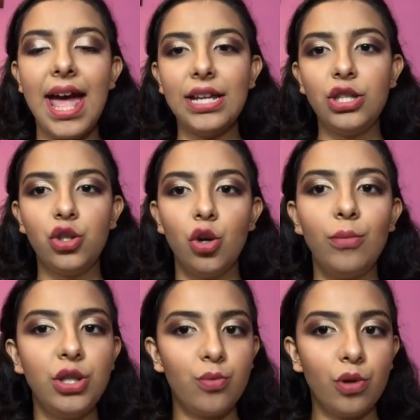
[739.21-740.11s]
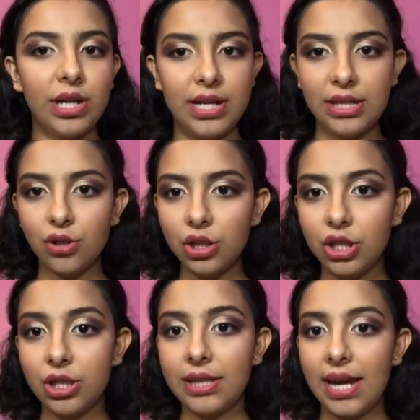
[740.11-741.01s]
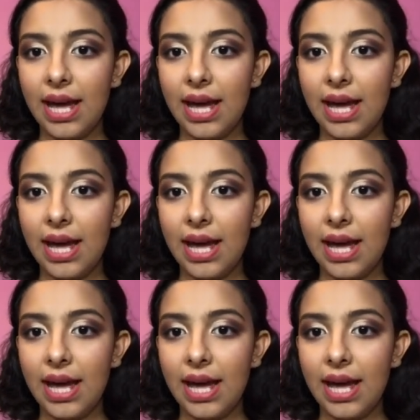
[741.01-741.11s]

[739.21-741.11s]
And it's so much more easier to just